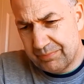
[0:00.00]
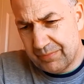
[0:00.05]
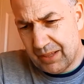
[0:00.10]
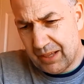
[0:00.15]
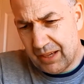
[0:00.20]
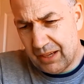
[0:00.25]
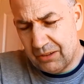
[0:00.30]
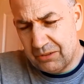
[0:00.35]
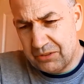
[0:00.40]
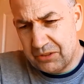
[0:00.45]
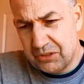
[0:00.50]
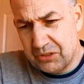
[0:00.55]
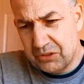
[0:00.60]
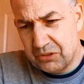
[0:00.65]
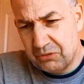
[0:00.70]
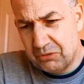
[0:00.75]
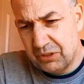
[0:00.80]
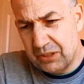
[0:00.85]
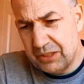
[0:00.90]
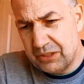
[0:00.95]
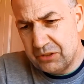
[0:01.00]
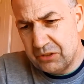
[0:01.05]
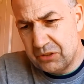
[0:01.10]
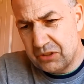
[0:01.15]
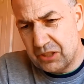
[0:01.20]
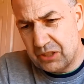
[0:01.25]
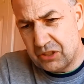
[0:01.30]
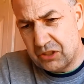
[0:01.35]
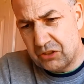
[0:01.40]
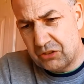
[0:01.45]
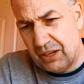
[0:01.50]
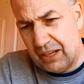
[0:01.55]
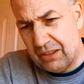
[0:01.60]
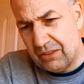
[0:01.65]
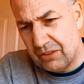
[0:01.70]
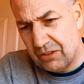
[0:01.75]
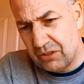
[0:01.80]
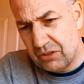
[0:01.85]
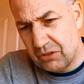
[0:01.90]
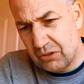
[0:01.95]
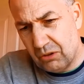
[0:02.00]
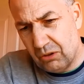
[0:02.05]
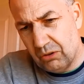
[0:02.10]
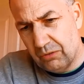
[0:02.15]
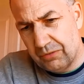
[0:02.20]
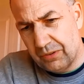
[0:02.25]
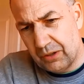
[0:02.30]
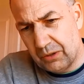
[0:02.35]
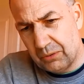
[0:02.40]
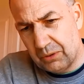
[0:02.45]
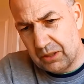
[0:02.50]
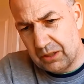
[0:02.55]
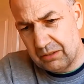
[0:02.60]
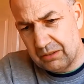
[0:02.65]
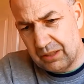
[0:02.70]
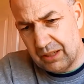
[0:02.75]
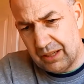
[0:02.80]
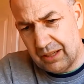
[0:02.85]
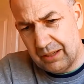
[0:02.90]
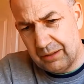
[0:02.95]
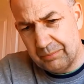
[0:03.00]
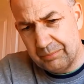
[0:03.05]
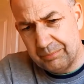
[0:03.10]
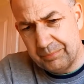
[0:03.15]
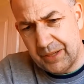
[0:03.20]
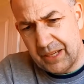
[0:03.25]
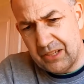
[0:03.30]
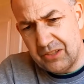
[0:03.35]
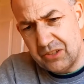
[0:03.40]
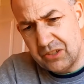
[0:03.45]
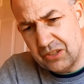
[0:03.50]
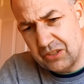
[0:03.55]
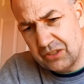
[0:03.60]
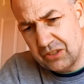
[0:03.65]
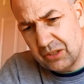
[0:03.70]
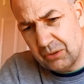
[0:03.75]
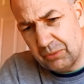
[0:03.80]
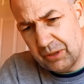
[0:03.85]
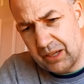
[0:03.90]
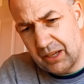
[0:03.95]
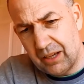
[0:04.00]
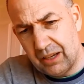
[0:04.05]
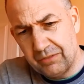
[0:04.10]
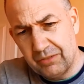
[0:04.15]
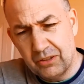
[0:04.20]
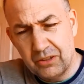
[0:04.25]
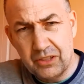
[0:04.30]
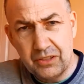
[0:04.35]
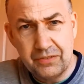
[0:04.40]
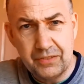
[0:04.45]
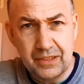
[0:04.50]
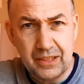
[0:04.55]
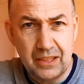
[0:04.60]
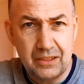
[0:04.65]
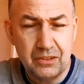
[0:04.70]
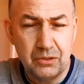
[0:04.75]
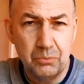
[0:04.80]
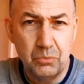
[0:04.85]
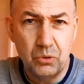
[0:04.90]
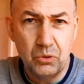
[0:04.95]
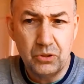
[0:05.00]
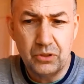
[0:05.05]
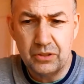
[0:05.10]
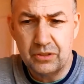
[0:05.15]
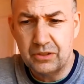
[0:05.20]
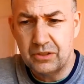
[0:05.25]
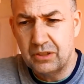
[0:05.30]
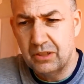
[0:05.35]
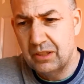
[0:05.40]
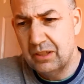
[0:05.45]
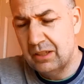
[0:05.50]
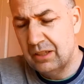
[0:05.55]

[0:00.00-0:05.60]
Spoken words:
how you should really use the strengths of our engines that we have, our different kinds of motors,